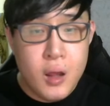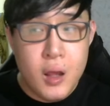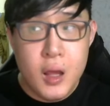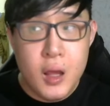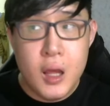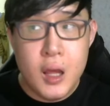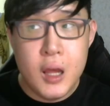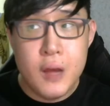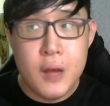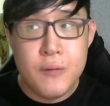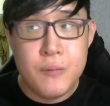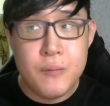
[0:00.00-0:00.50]

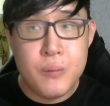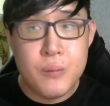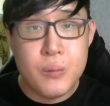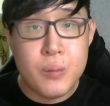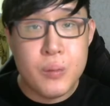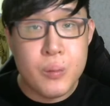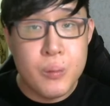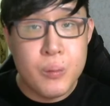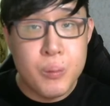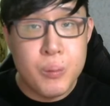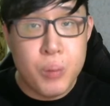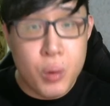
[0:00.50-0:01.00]
have
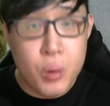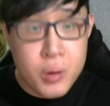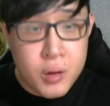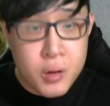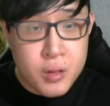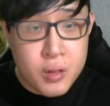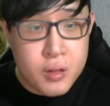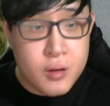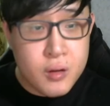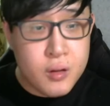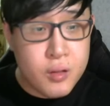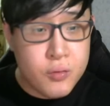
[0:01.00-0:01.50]

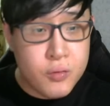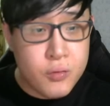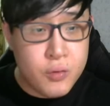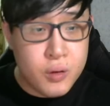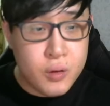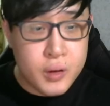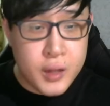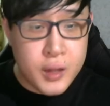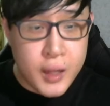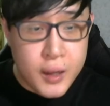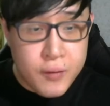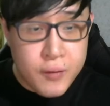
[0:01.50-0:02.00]
bonuses for
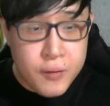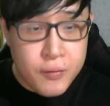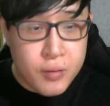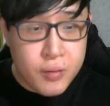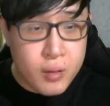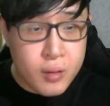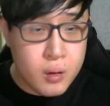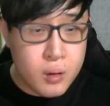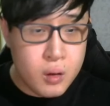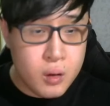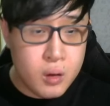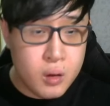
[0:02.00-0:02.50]
deaths,